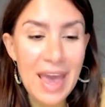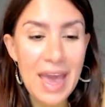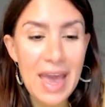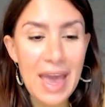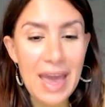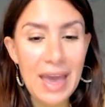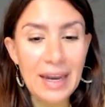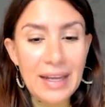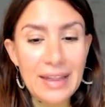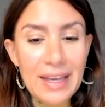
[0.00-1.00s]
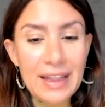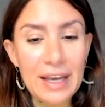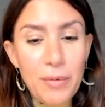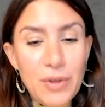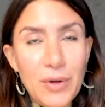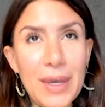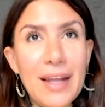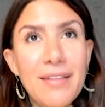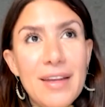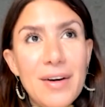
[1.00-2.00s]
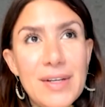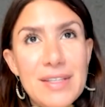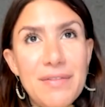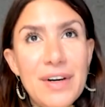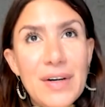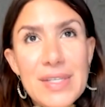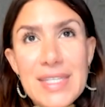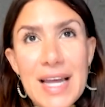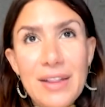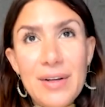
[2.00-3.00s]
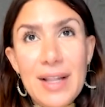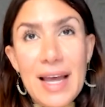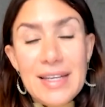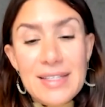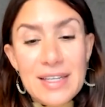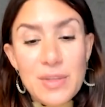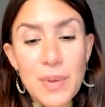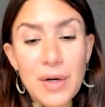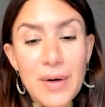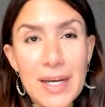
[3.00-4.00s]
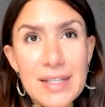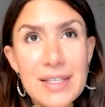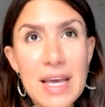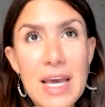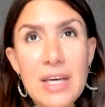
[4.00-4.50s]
And I think, like, what you get there is a very standardized experience.